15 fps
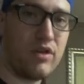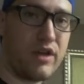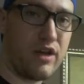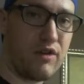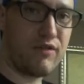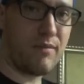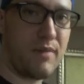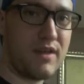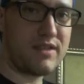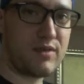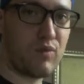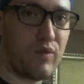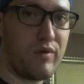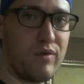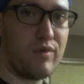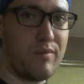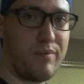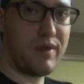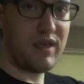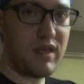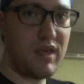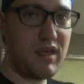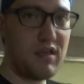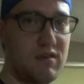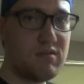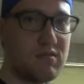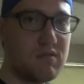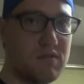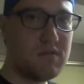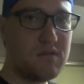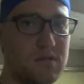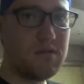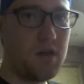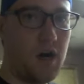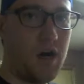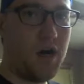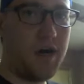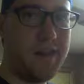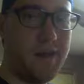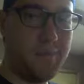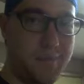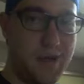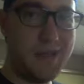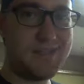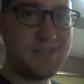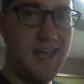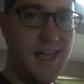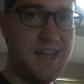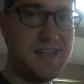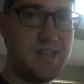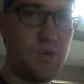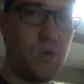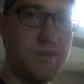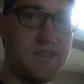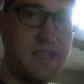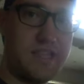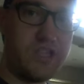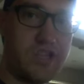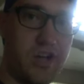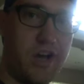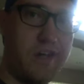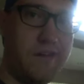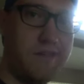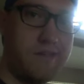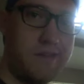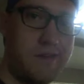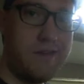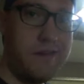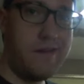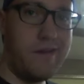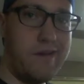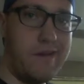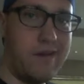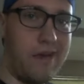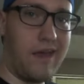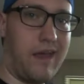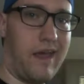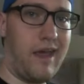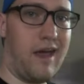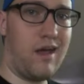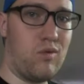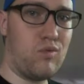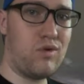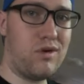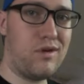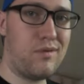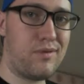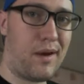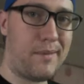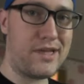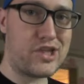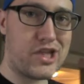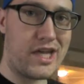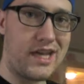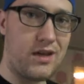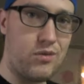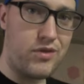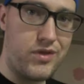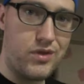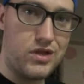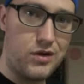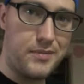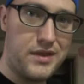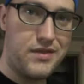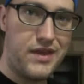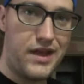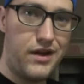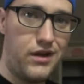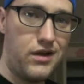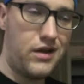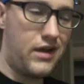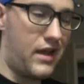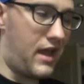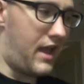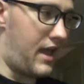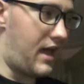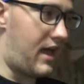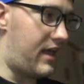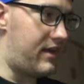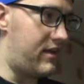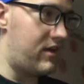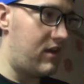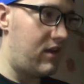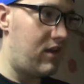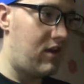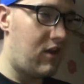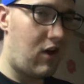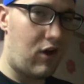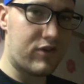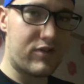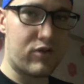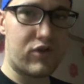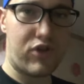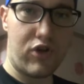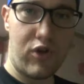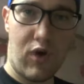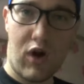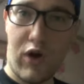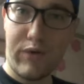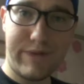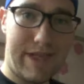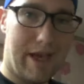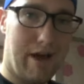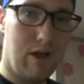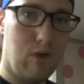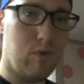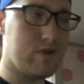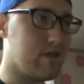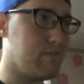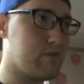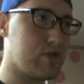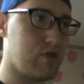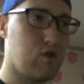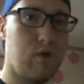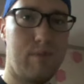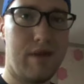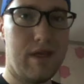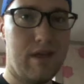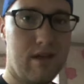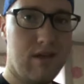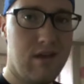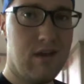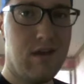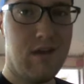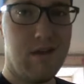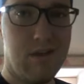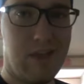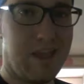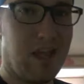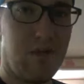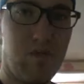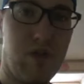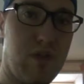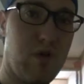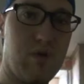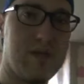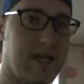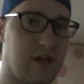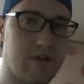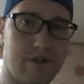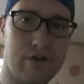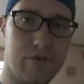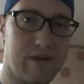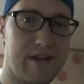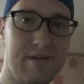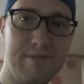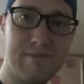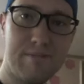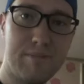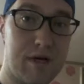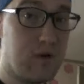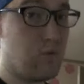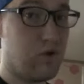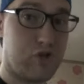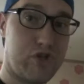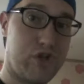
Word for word: you'll hear from us, we will be on a bus headed towards Incheon. And we'll probably check in with you a little bit there and also show you our hotel, which I'm sure will be like every other hotel in Korea, but we'll